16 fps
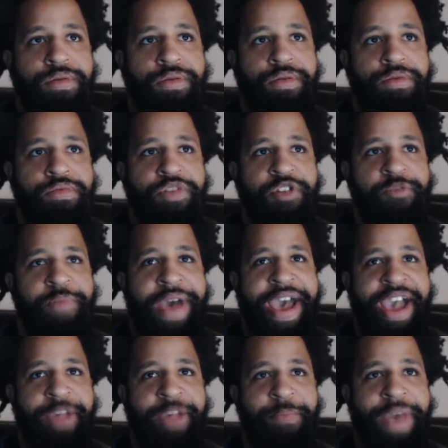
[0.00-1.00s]
Just
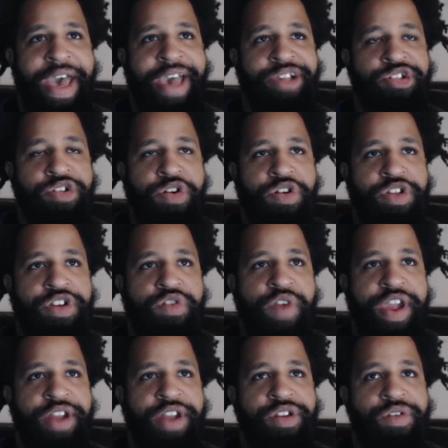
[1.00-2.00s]
back, circling,
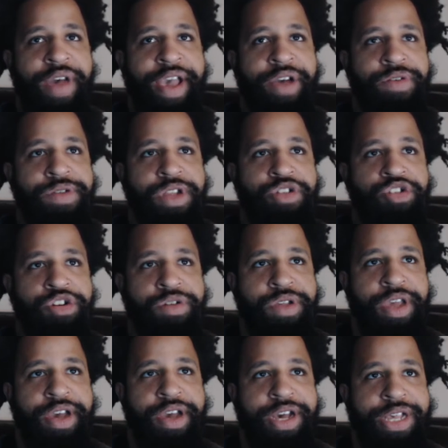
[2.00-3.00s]
creating new angles, and
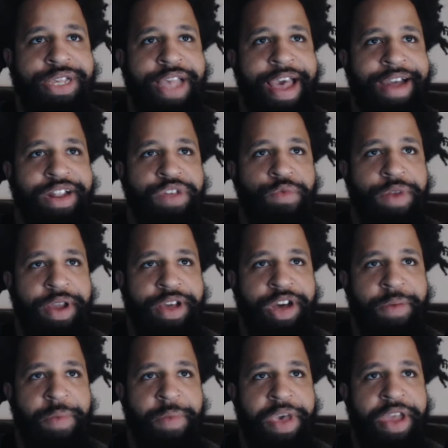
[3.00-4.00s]
choosing exactly when to
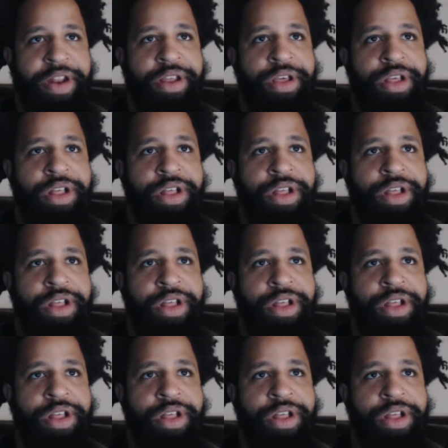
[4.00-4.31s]
come in.